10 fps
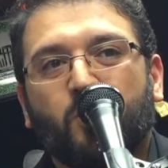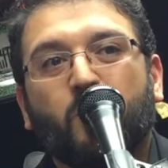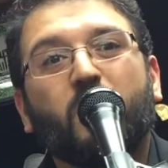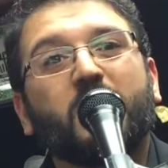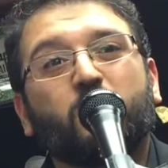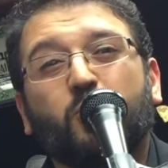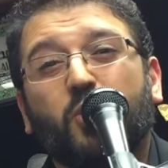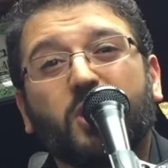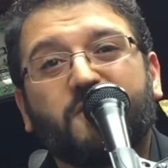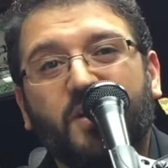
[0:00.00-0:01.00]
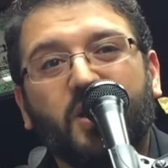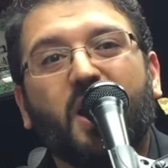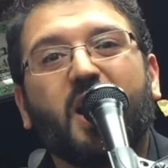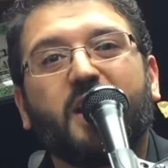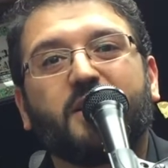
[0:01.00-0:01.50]
We're willing to work very
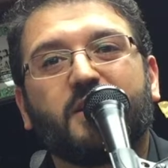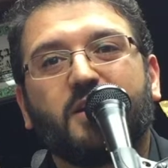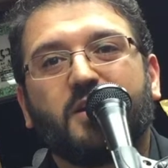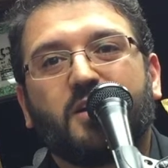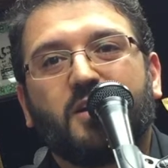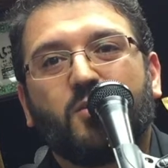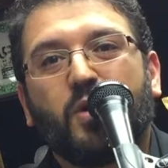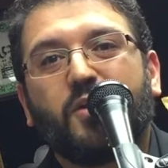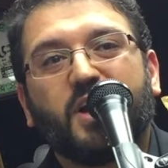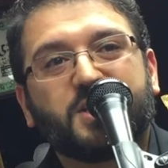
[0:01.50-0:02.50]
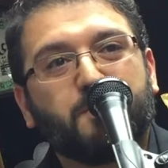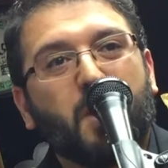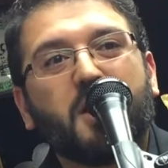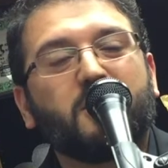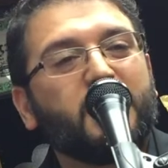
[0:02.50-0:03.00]
hard, whether it's
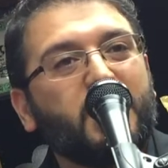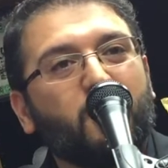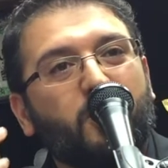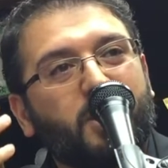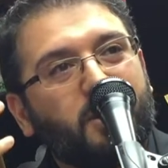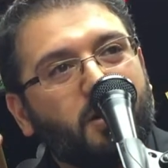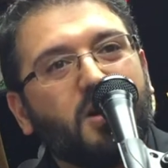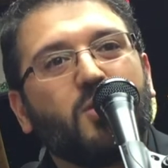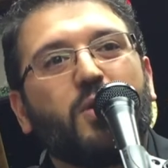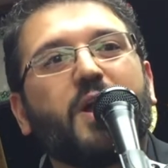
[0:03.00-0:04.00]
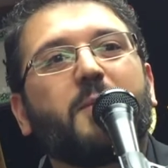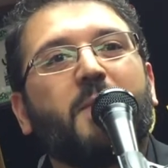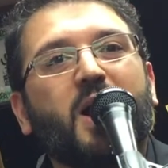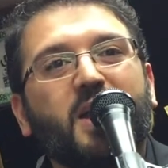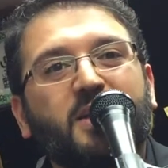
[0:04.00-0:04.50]
bodily or with our
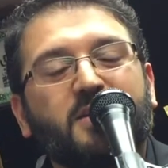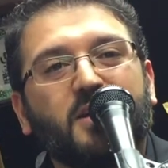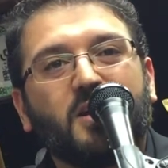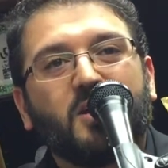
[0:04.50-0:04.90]
mind.